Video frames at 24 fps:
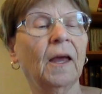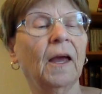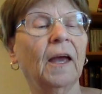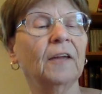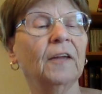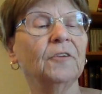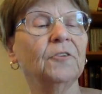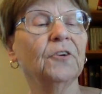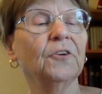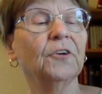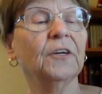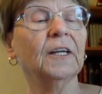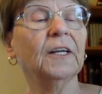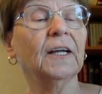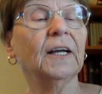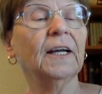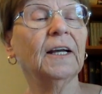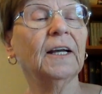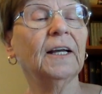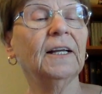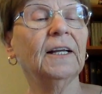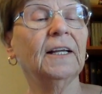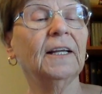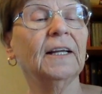And you're going to
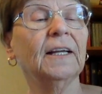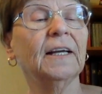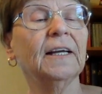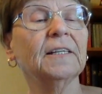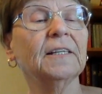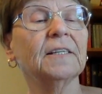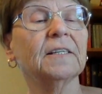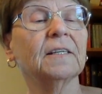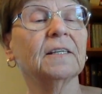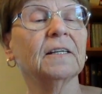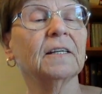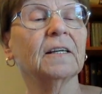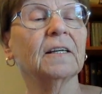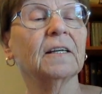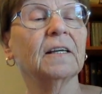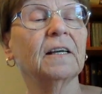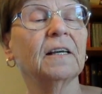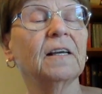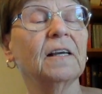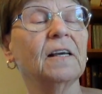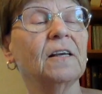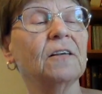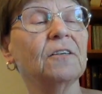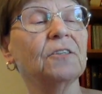cut
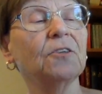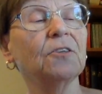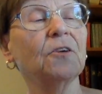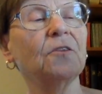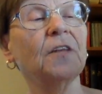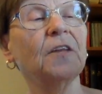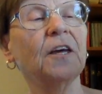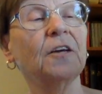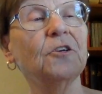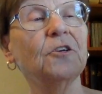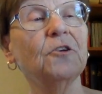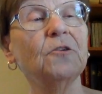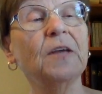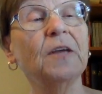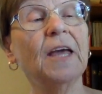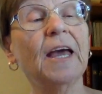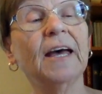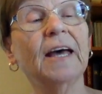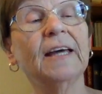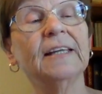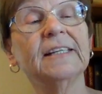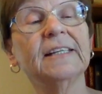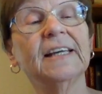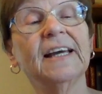so that you
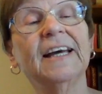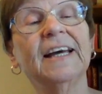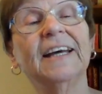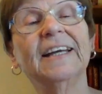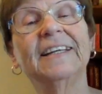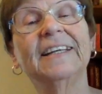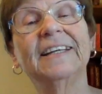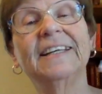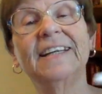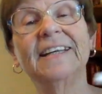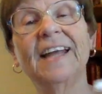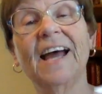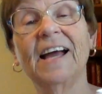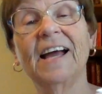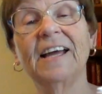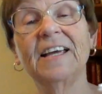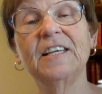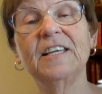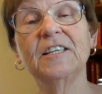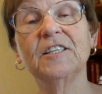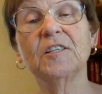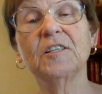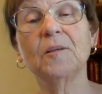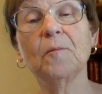get a
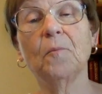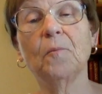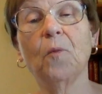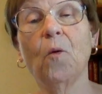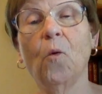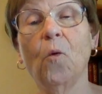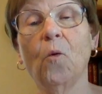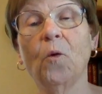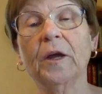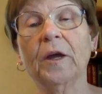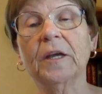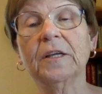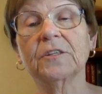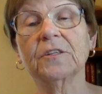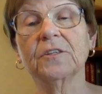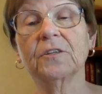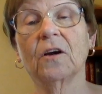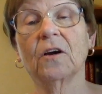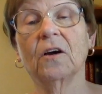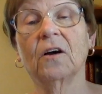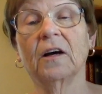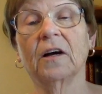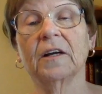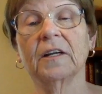nice point
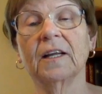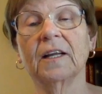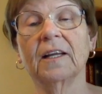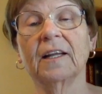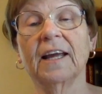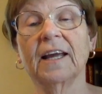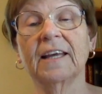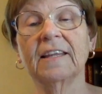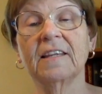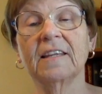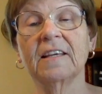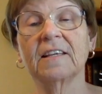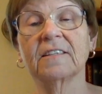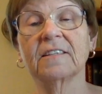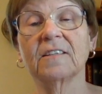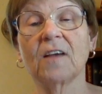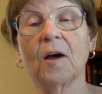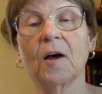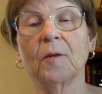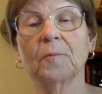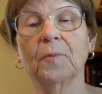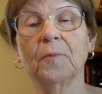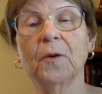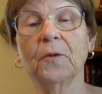on it like this
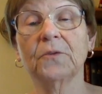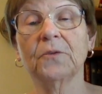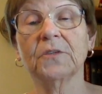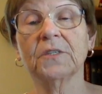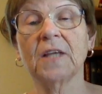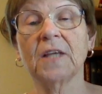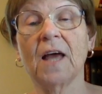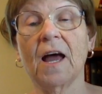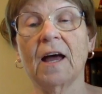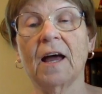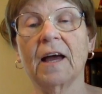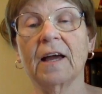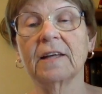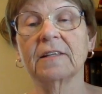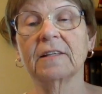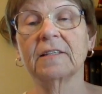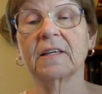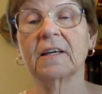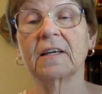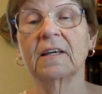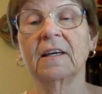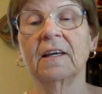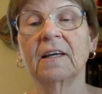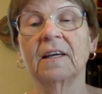on both sides.
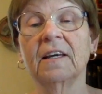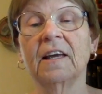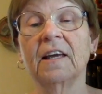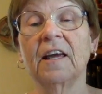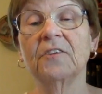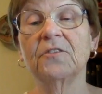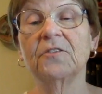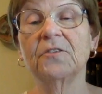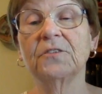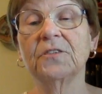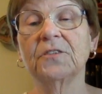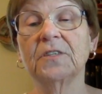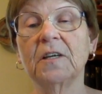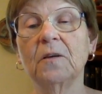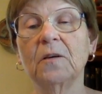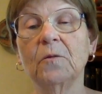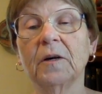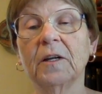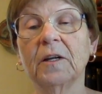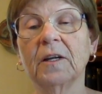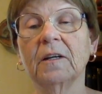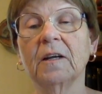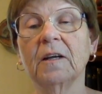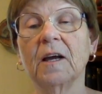Can you see
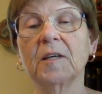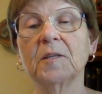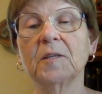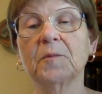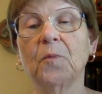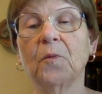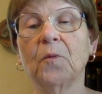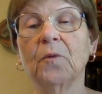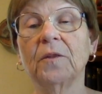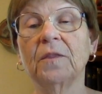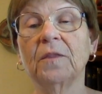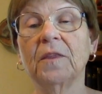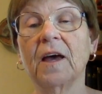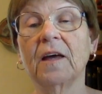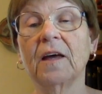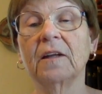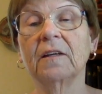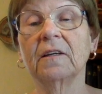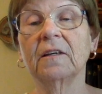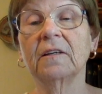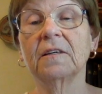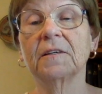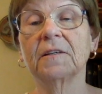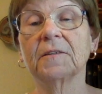what a nice point that
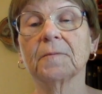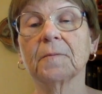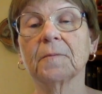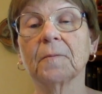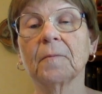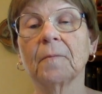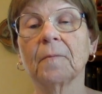is?